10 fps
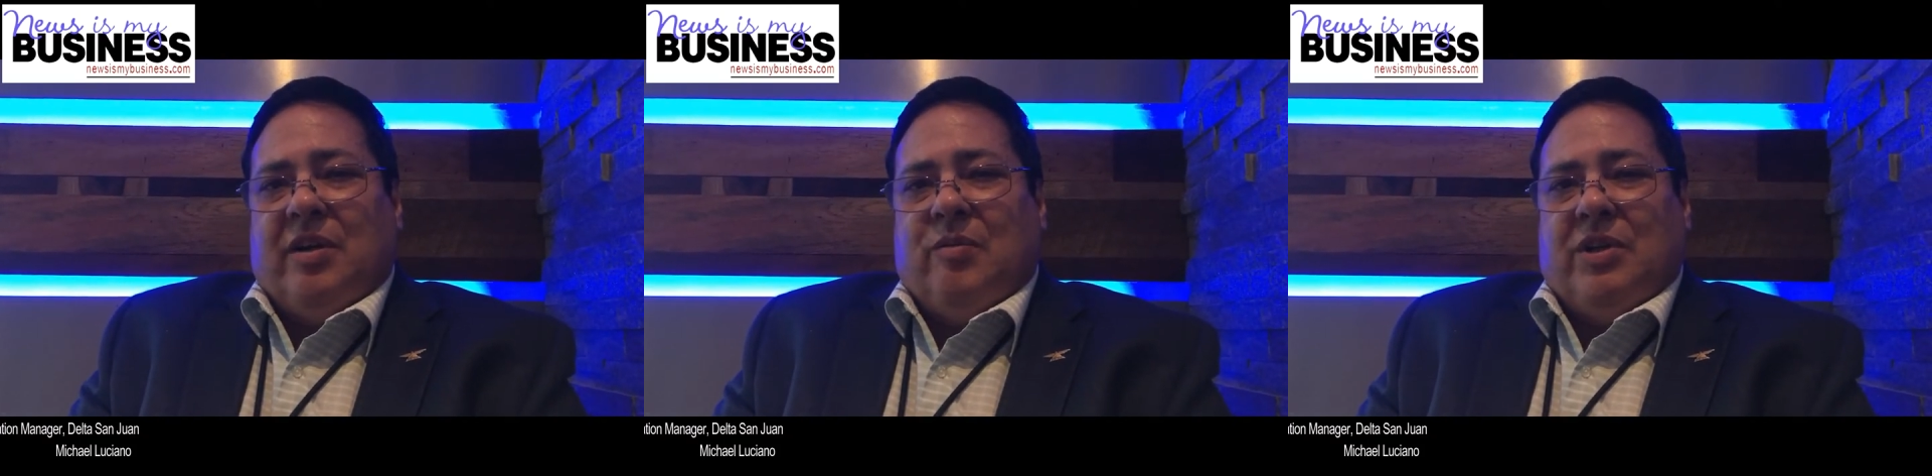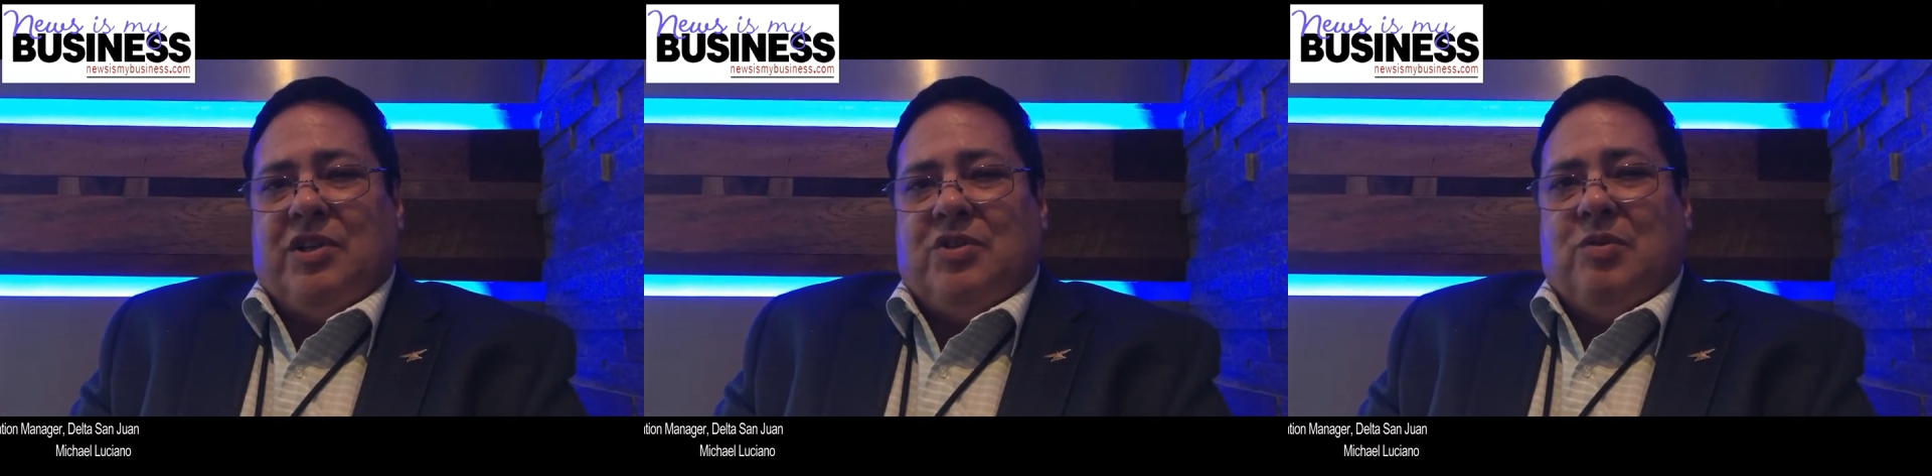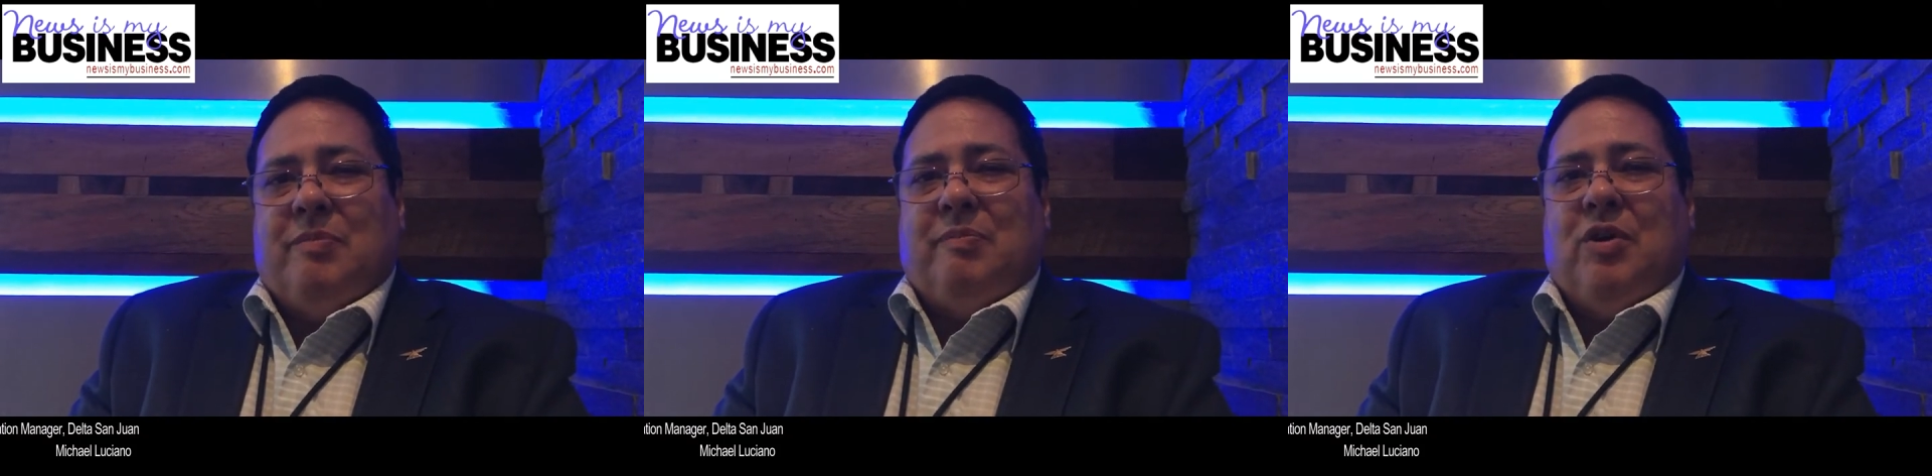when
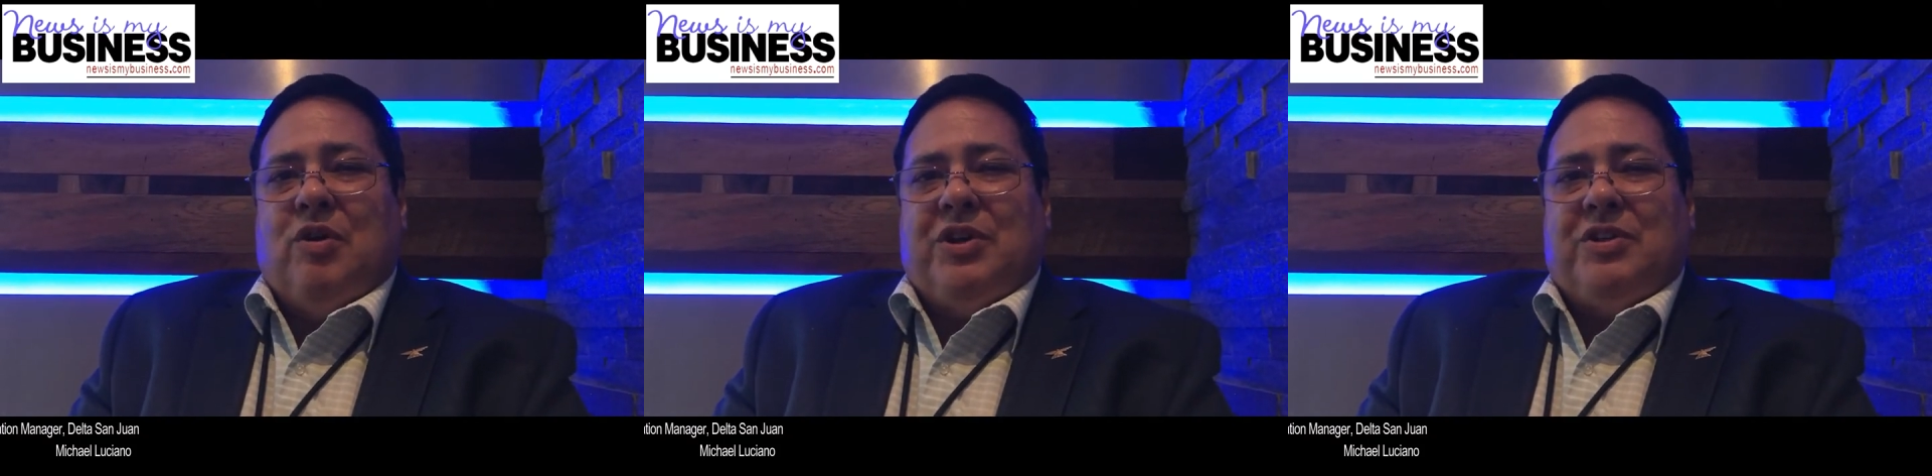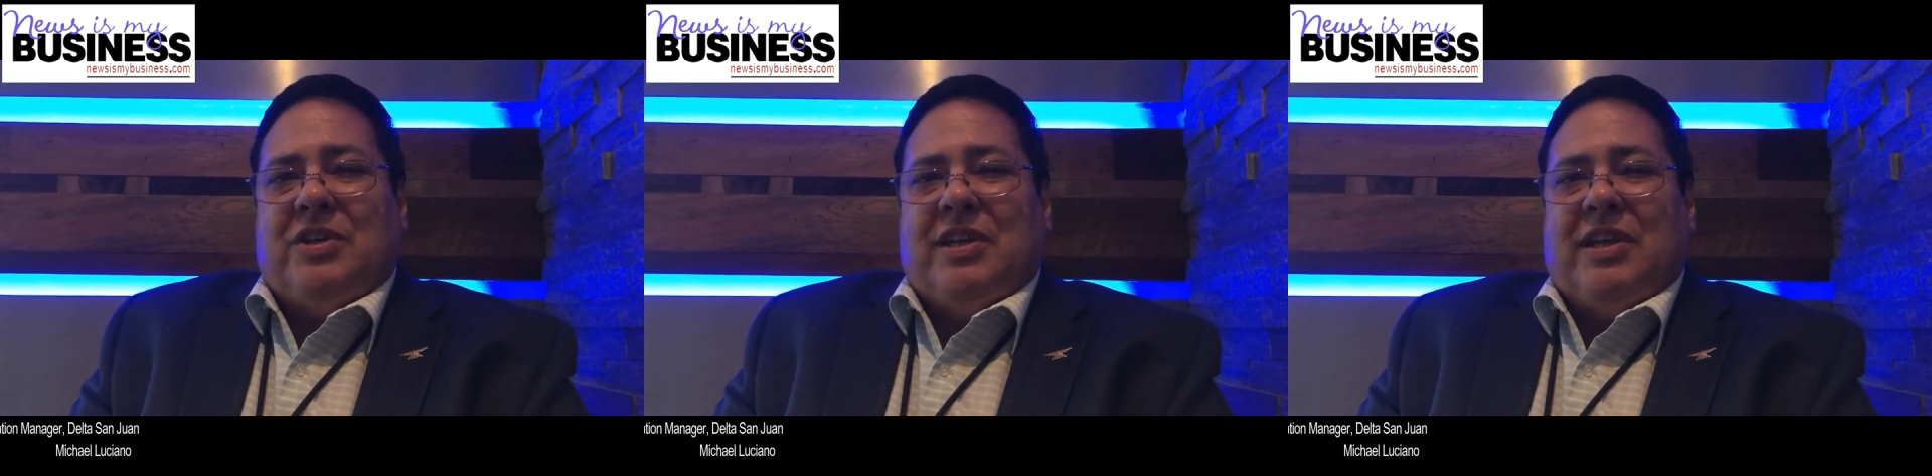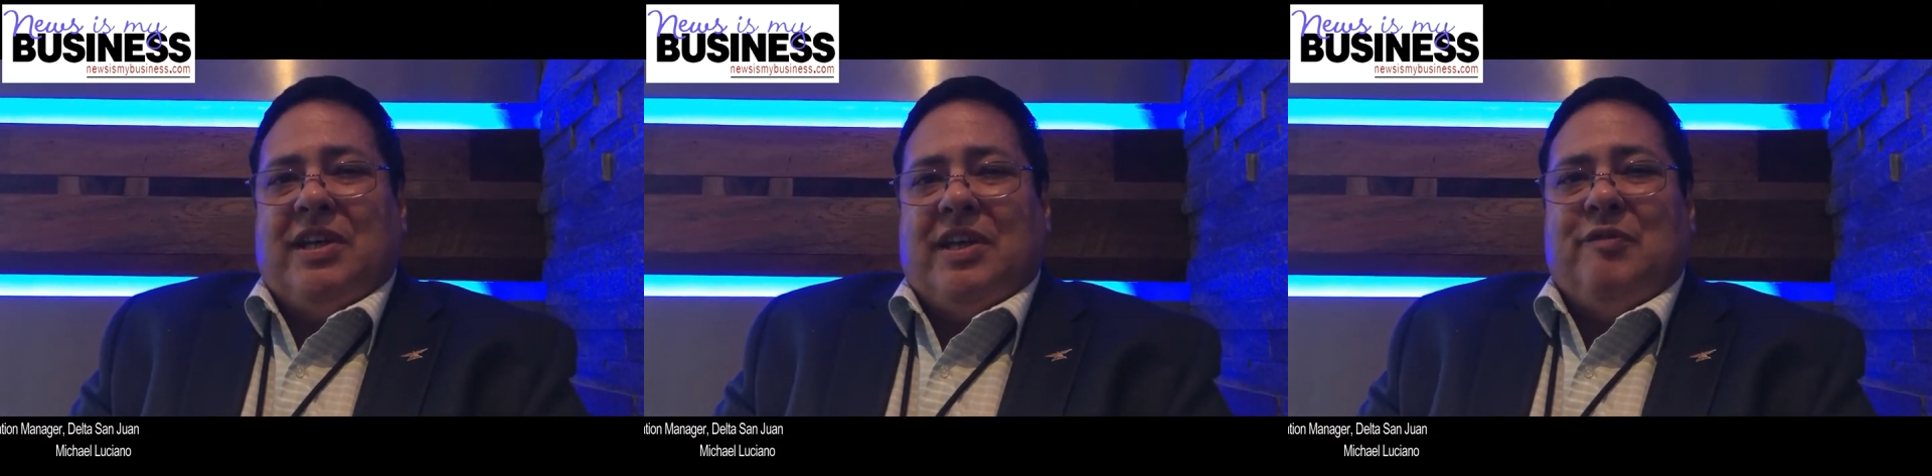two employees
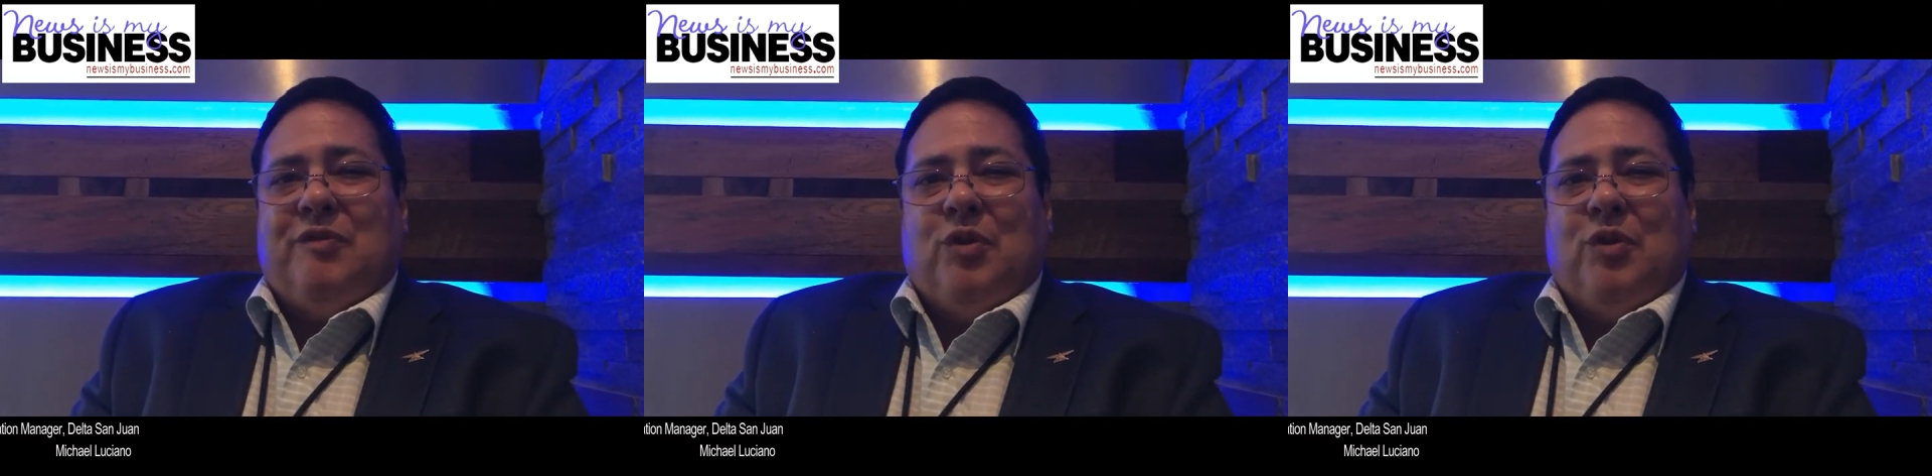in